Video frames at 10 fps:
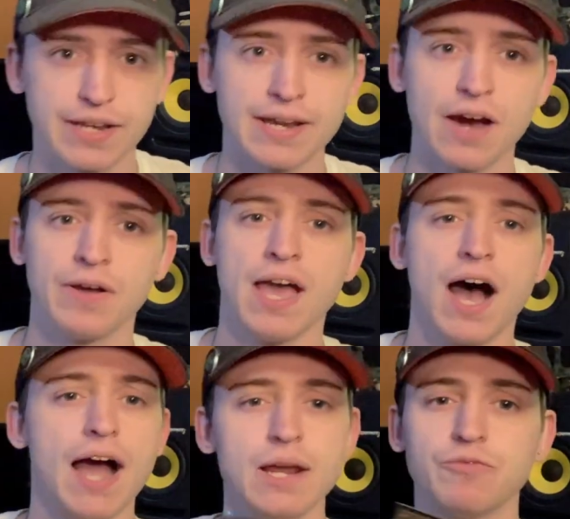Now,
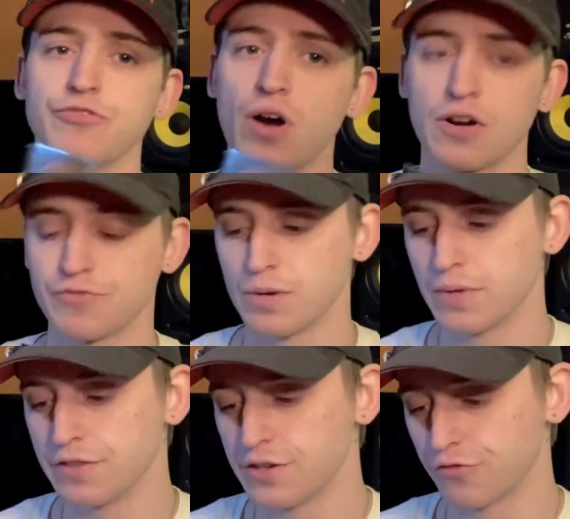I am far
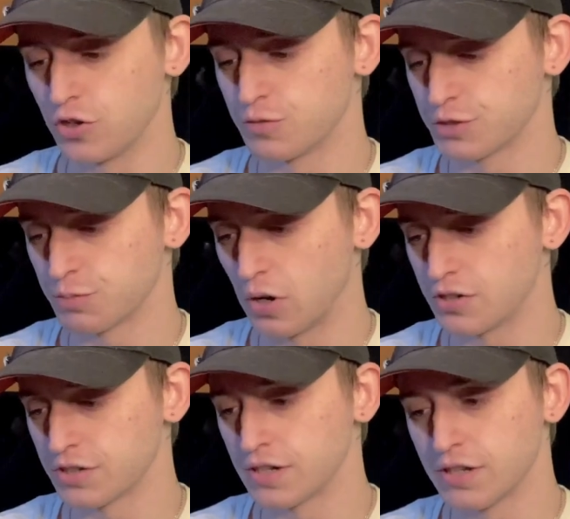from the first
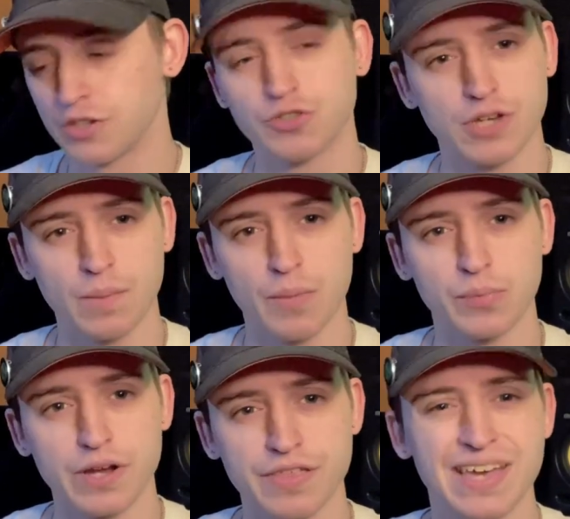person to come up
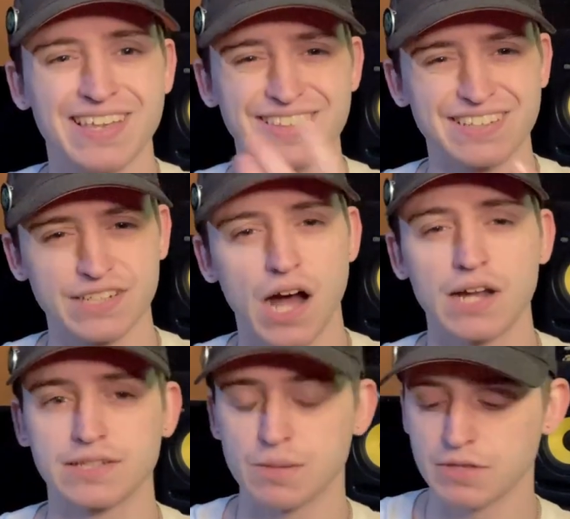with this
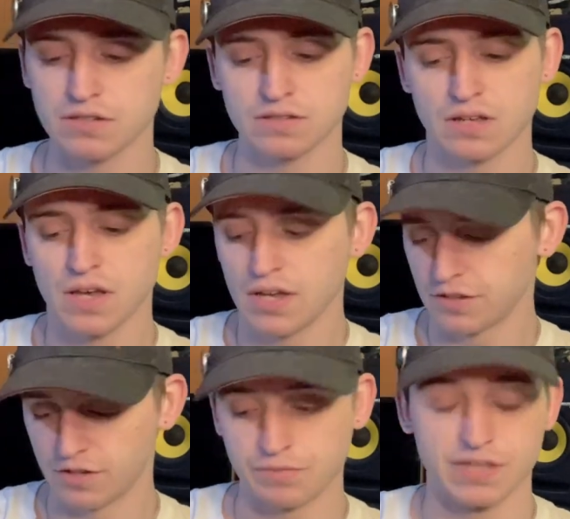concept. This is
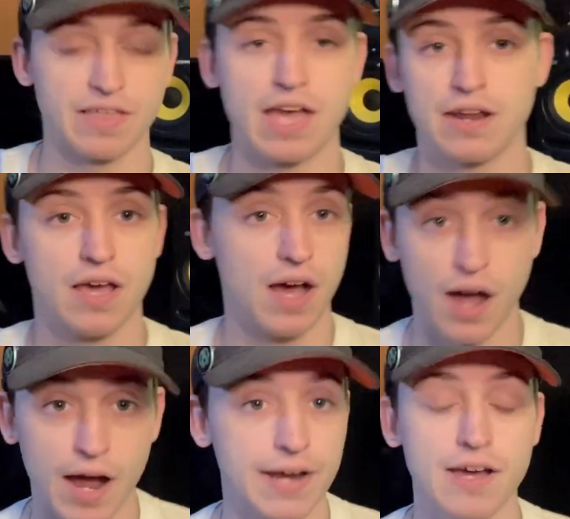something that
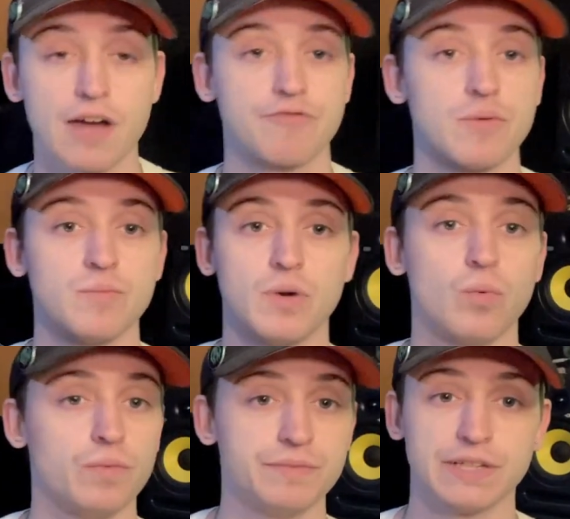I got from
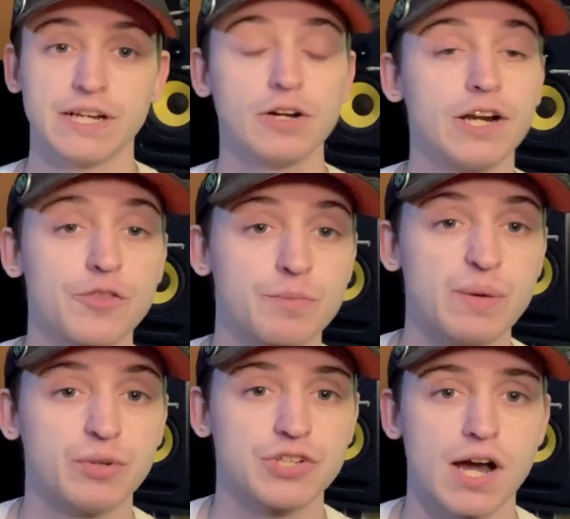hearing other
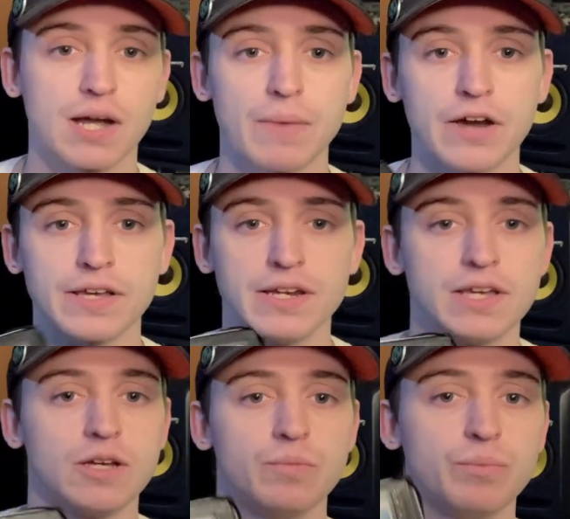people talk about it.
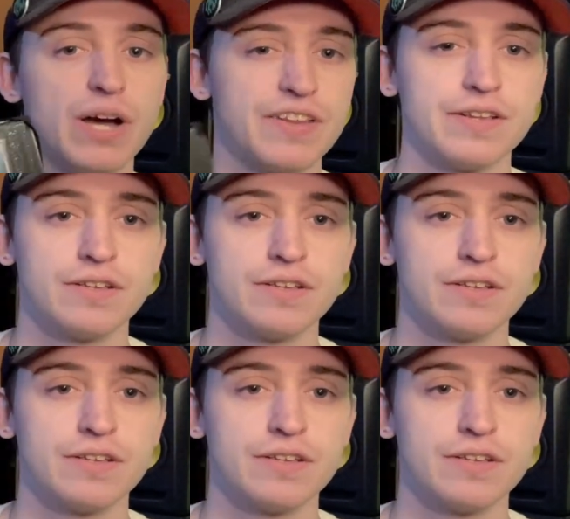But